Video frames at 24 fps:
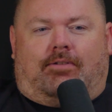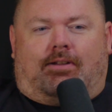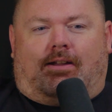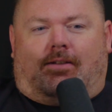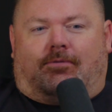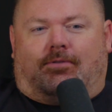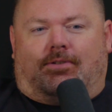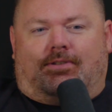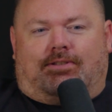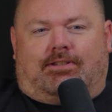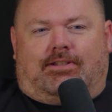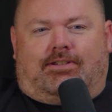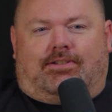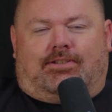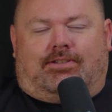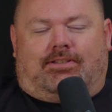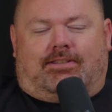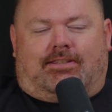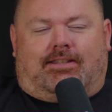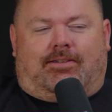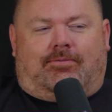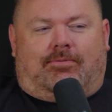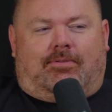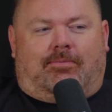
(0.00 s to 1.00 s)

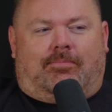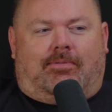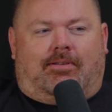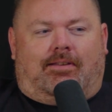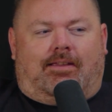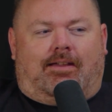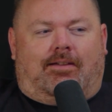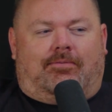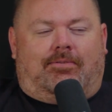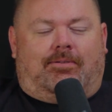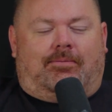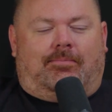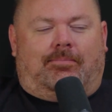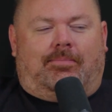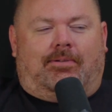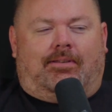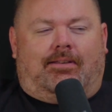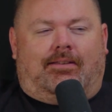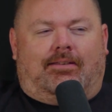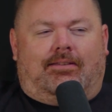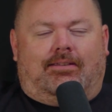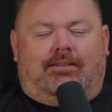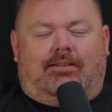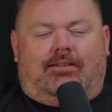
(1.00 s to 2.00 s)
conversations that we've been having,
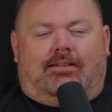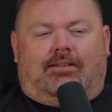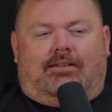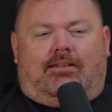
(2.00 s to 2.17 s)
but